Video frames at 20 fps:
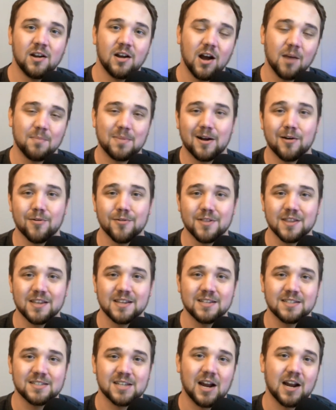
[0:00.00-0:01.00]
about
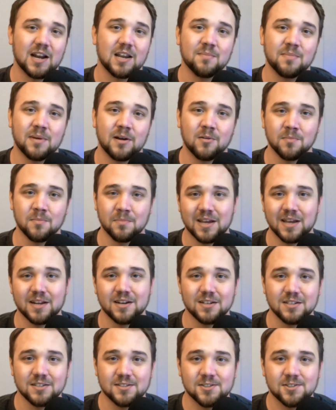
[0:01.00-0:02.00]
the Tinybelt
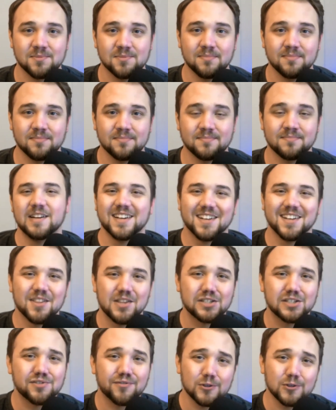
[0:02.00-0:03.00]
betas.
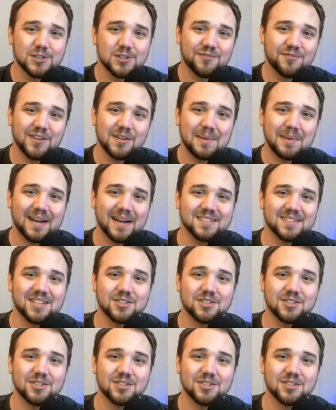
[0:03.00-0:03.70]
This first feedback